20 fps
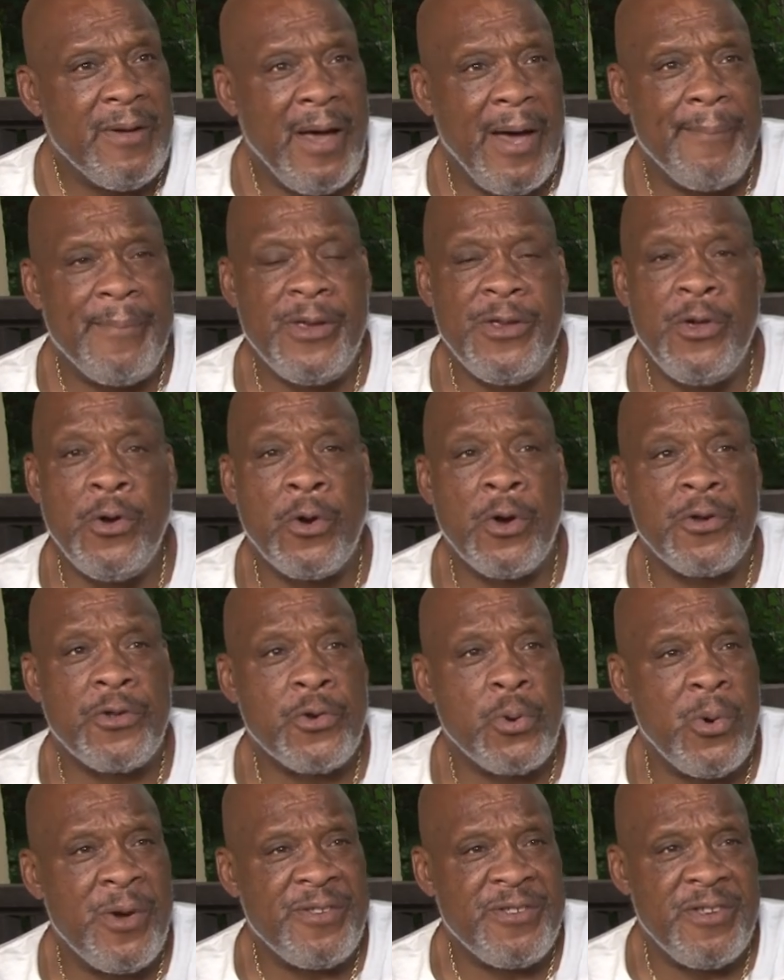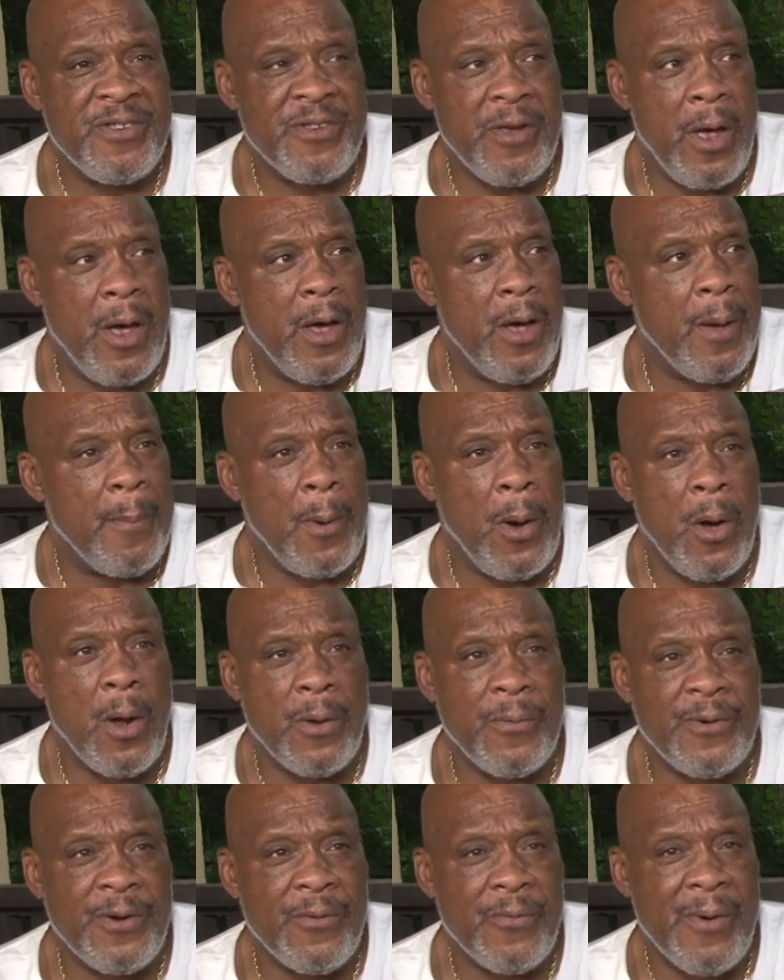I mean, you could twist his arm
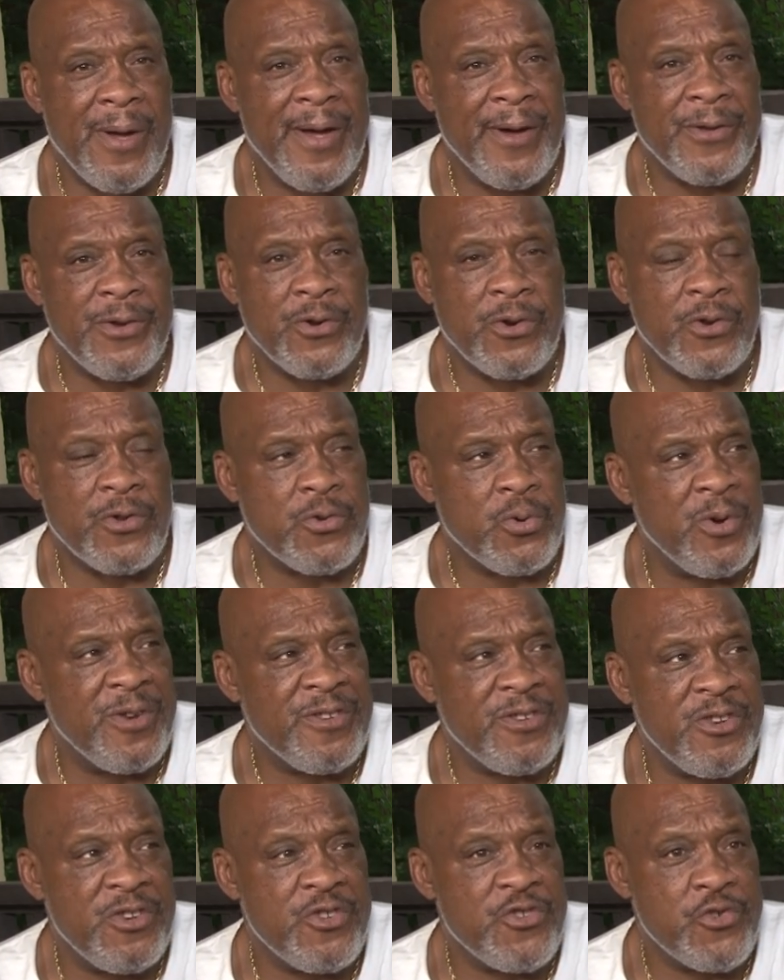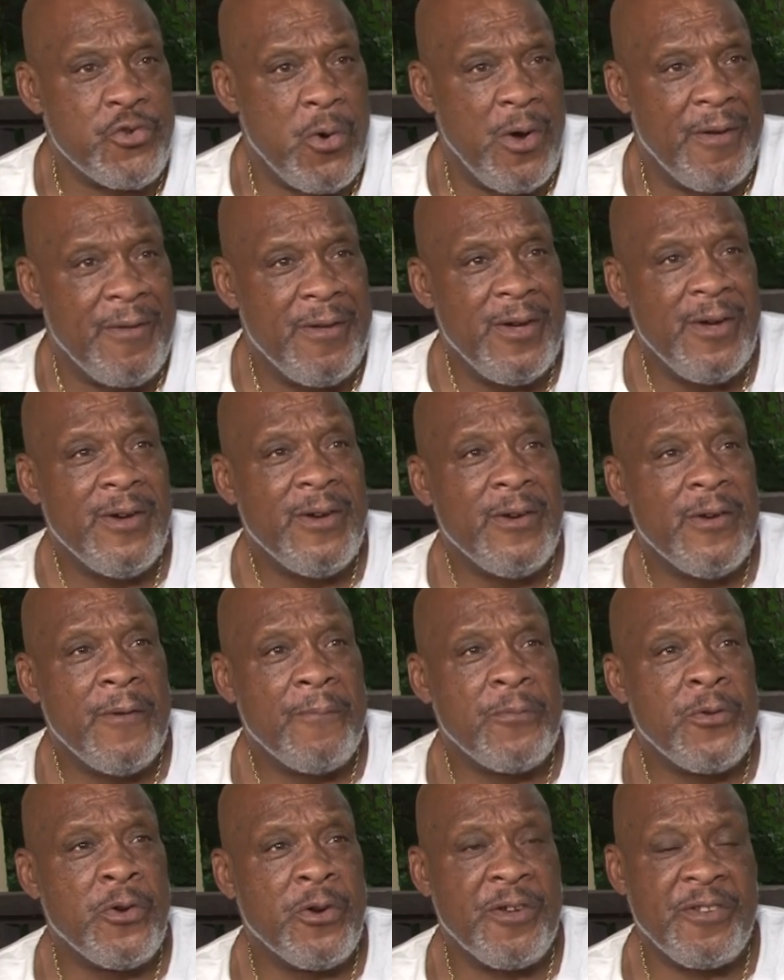all the way around. You could twist his joint.
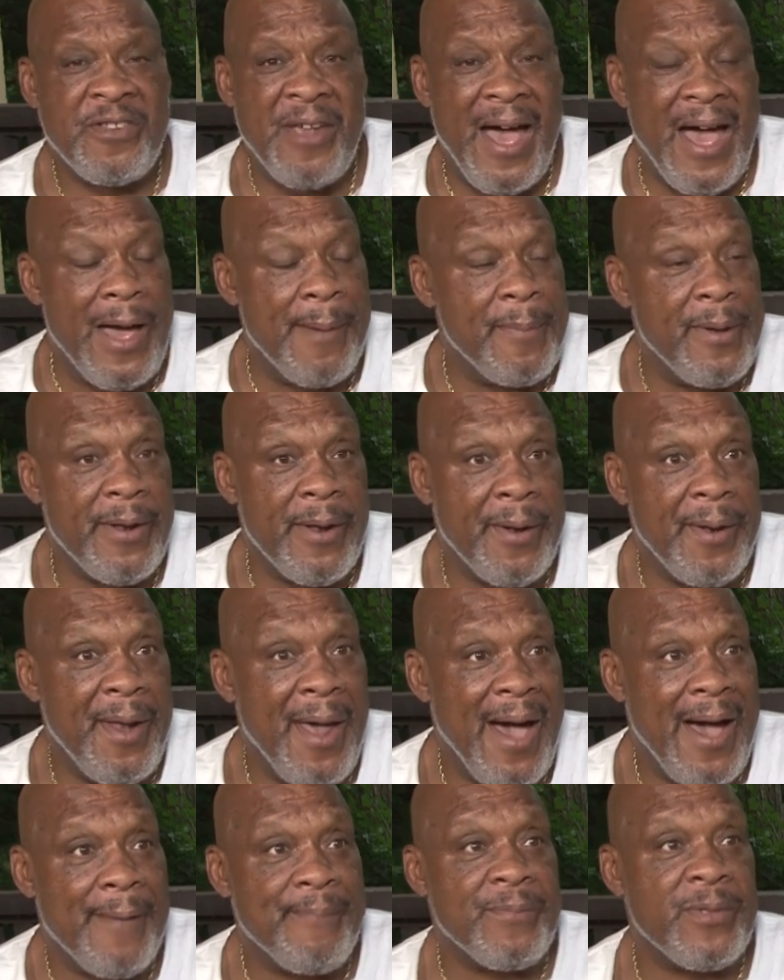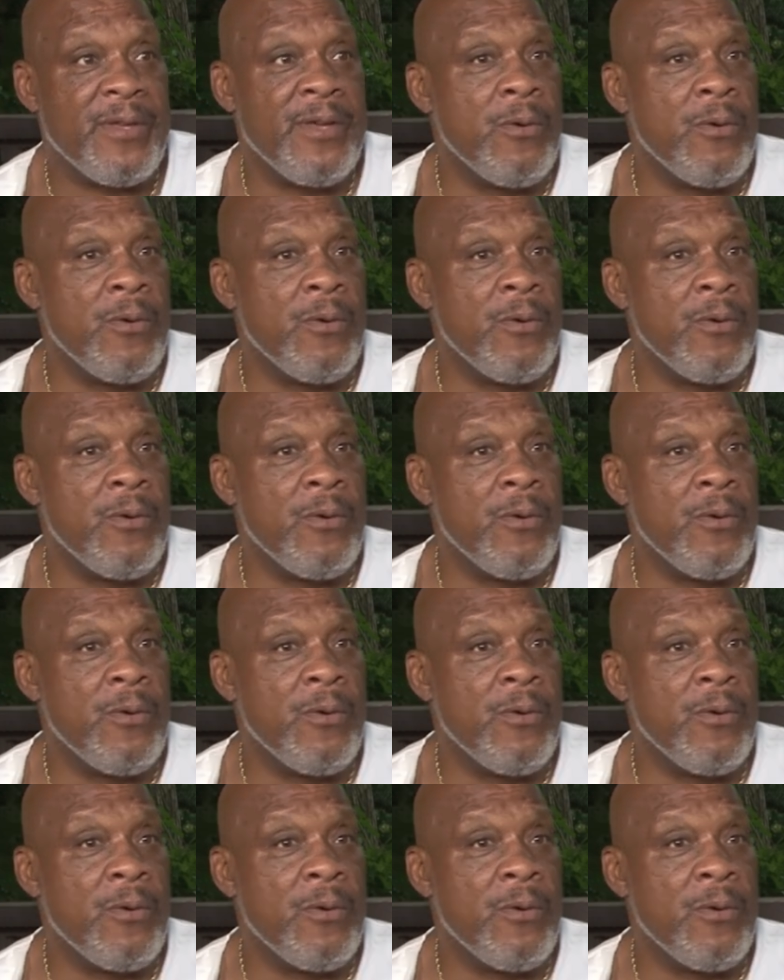You could tie him in a knot.